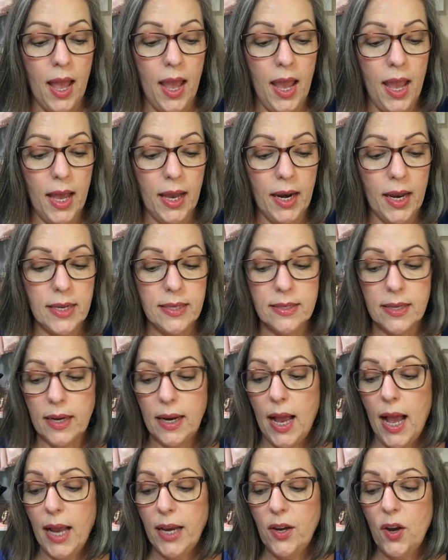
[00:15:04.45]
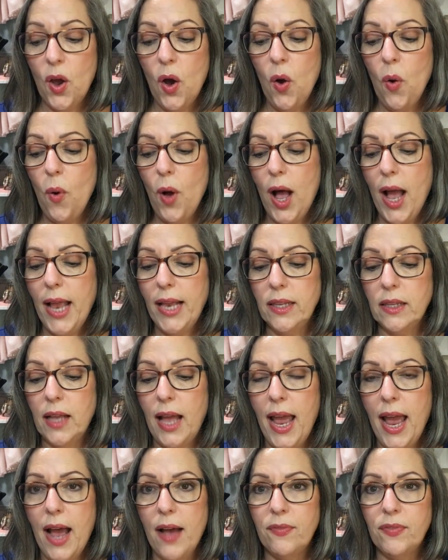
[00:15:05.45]
And I said, I know I
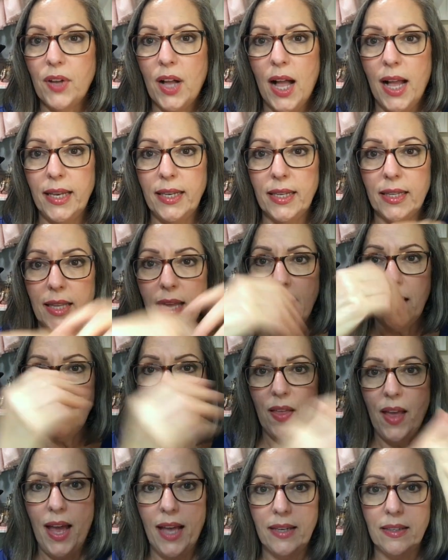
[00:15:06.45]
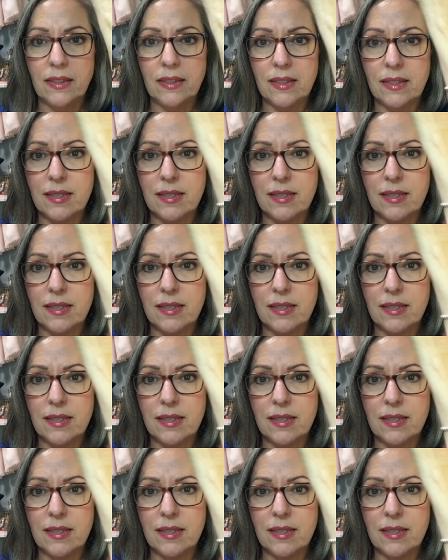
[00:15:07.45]
have kind of like that